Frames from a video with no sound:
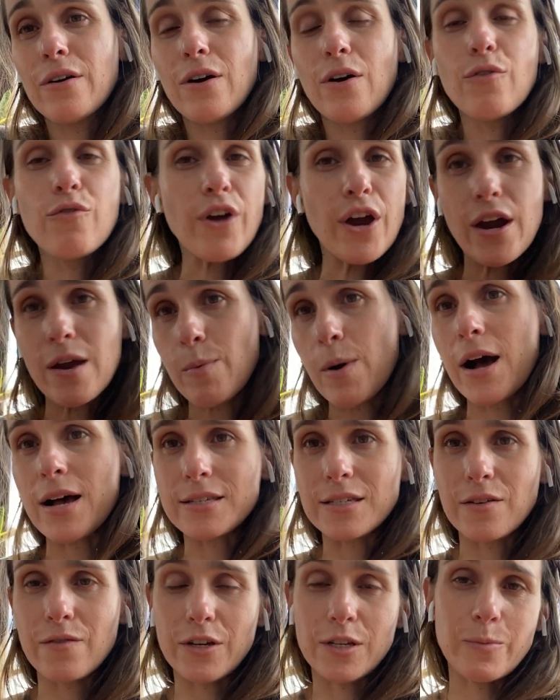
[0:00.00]
a very
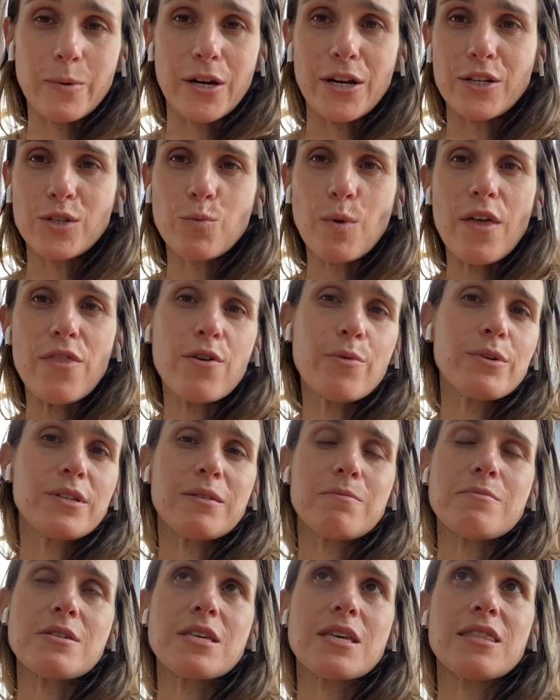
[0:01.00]
positive experience, whether it was
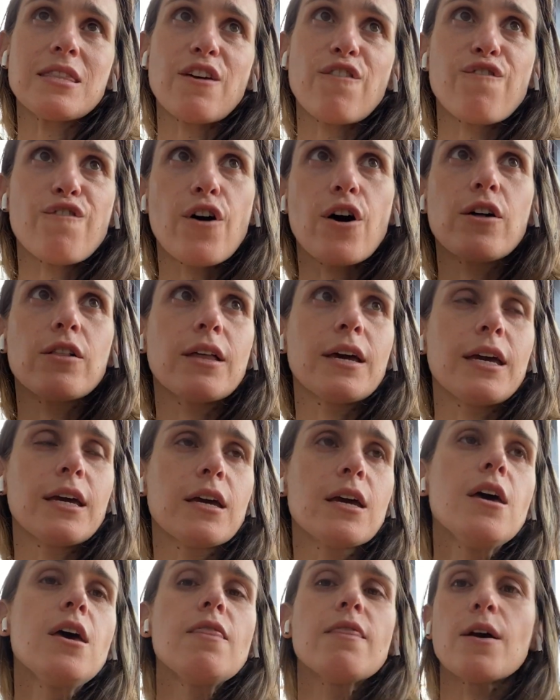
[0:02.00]
something that they felt like
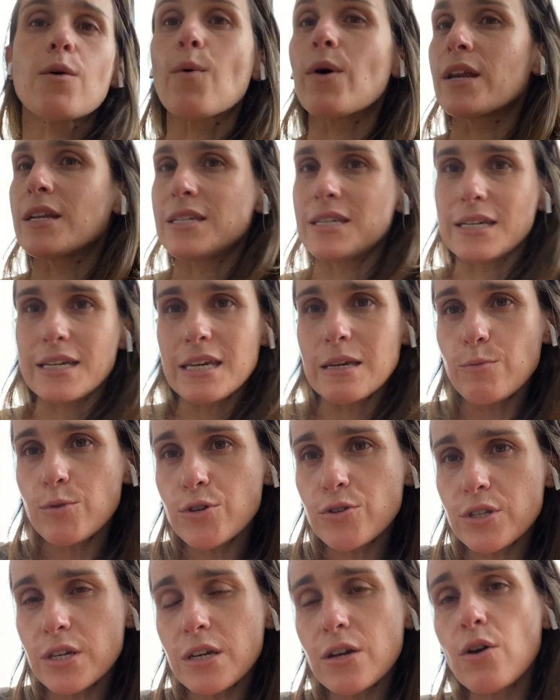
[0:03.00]
they wanted to keep
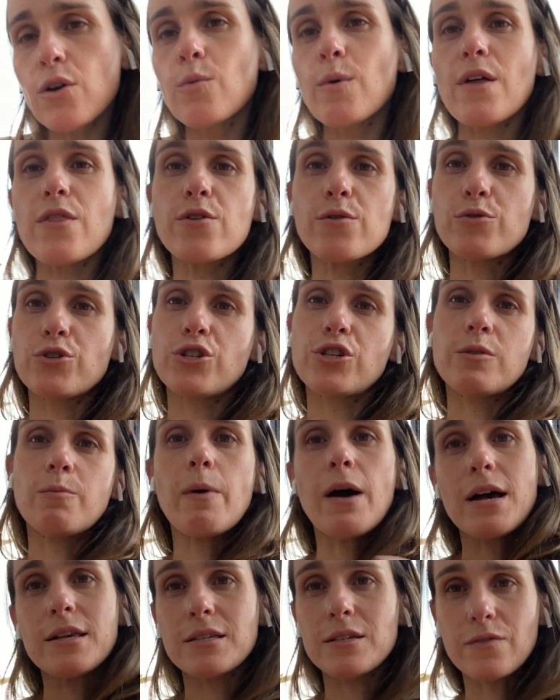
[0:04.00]
using or whether it was just a
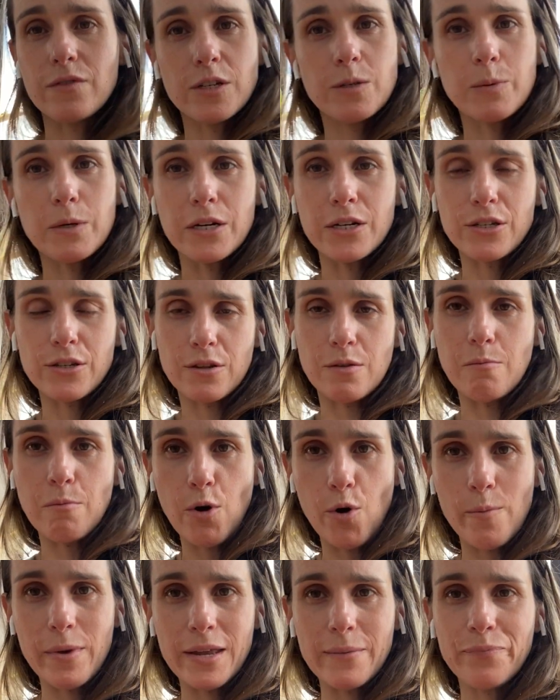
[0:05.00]
positive experience in the
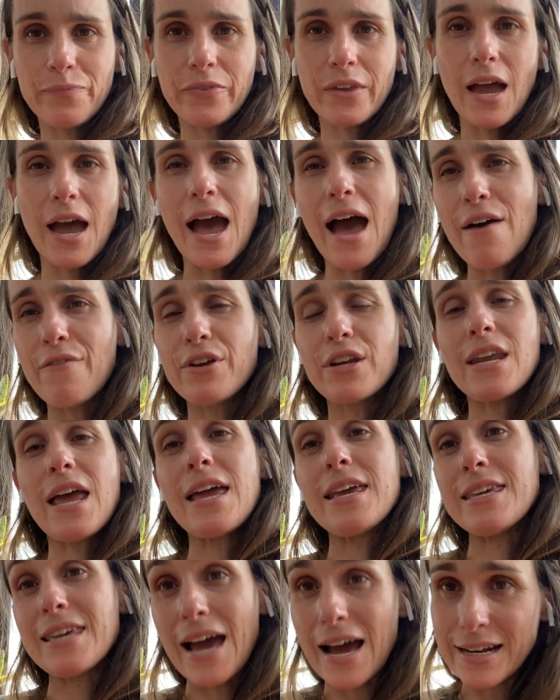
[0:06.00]
moment. I haven't
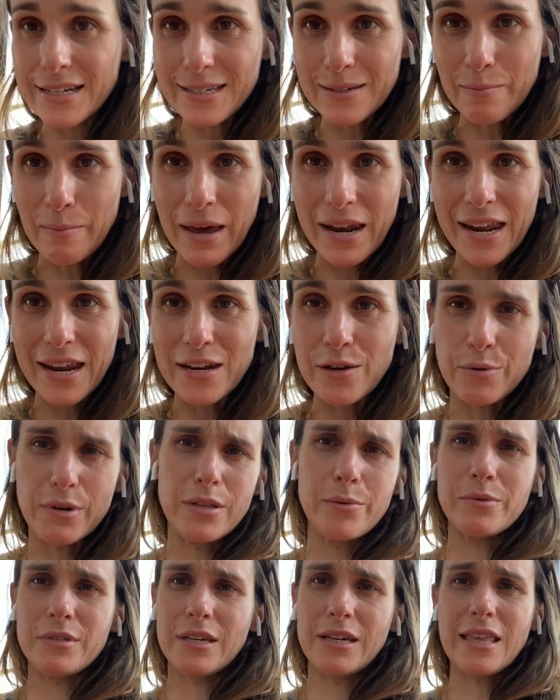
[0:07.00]
yet met anyone
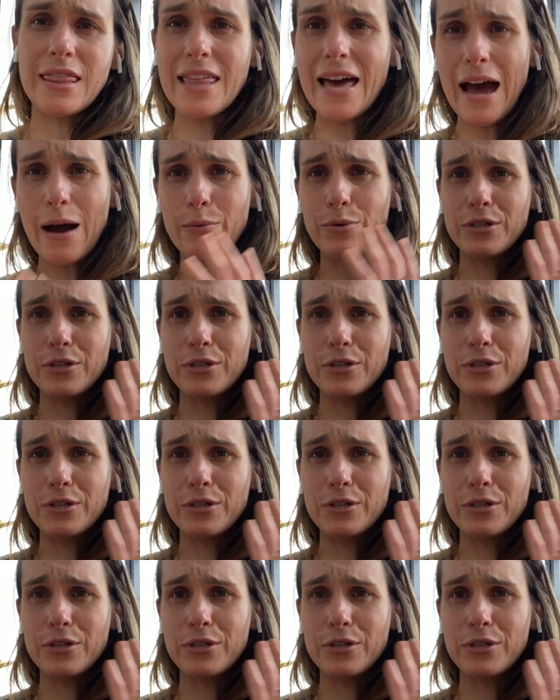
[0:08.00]
that was like, that